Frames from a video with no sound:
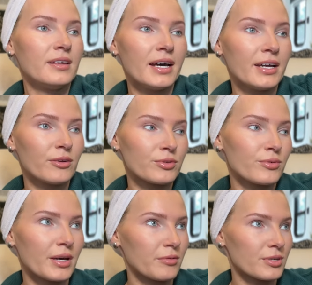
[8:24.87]
don't do
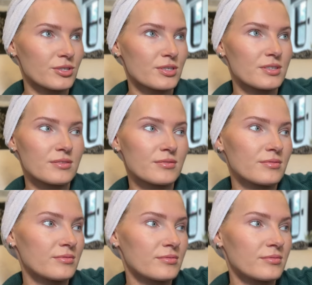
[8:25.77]
that with just
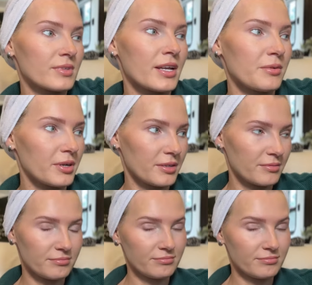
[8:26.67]
anyone.